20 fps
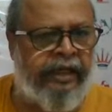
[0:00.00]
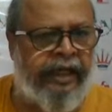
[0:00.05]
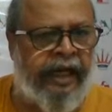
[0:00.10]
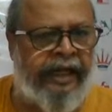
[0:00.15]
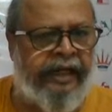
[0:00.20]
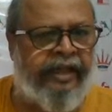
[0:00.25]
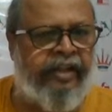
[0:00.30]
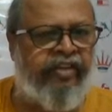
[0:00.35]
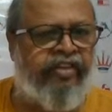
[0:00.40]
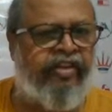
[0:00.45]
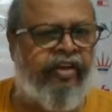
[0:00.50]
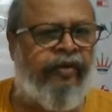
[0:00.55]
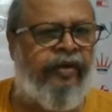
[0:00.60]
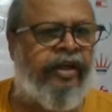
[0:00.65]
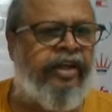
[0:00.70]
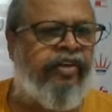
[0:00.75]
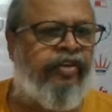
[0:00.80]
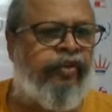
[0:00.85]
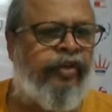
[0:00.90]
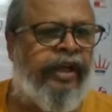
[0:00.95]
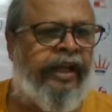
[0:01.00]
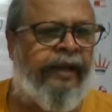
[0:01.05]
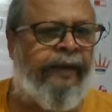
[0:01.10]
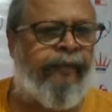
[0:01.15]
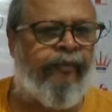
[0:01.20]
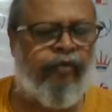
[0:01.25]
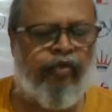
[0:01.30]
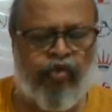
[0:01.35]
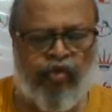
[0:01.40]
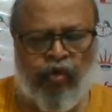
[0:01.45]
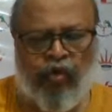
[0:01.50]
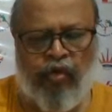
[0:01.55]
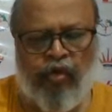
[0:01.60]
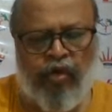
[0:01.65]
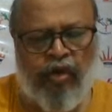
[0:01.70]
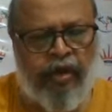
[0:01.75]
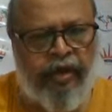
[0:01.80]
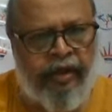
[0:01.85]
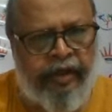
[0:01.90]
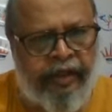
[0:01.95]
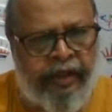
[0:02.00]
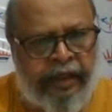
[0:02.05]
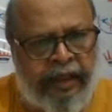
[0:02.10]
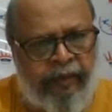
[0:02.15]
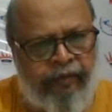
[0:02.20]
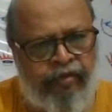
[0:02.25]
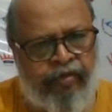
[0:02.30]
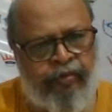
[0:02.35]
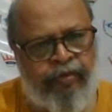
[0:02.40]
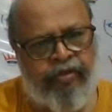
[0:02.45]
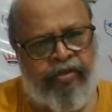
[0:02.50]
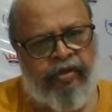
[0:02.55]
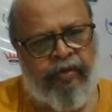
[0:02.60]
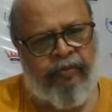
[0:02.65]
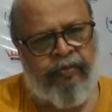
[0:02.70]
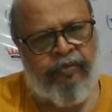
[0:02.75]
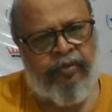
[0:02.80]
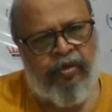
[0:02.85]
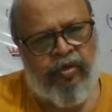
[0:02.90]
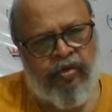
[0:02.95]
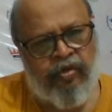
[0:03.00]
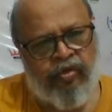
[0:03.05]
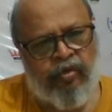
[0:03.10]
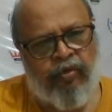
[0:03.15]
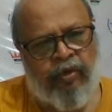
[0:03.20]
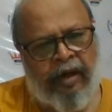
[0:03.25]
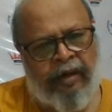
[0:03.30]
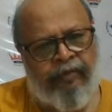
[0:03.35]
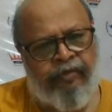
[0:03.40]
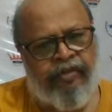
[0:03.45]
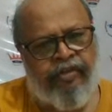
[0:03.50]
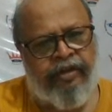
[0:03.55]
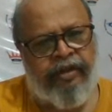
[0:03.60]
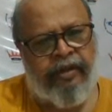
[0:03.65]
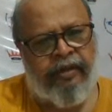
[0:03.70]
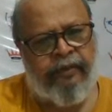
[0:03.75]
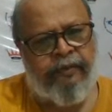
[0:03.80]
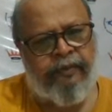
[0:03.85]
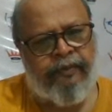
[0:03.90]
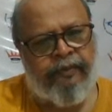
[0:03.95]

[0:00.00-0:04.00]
knight d7 is winning. So he comes bishop. So comes here